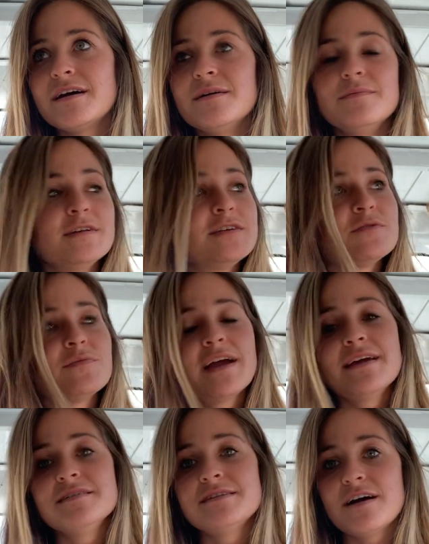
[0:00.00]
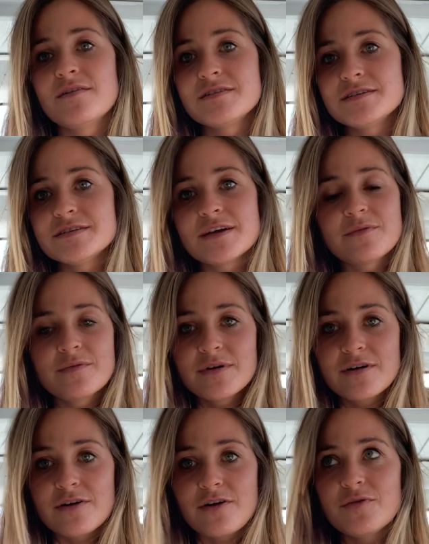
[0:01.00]
This is right in town. This is like where
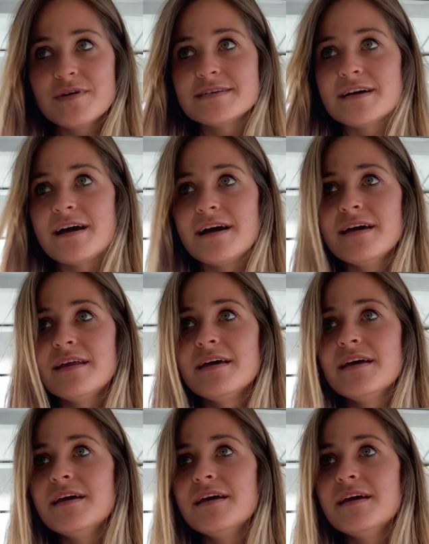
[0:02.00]
we're always at,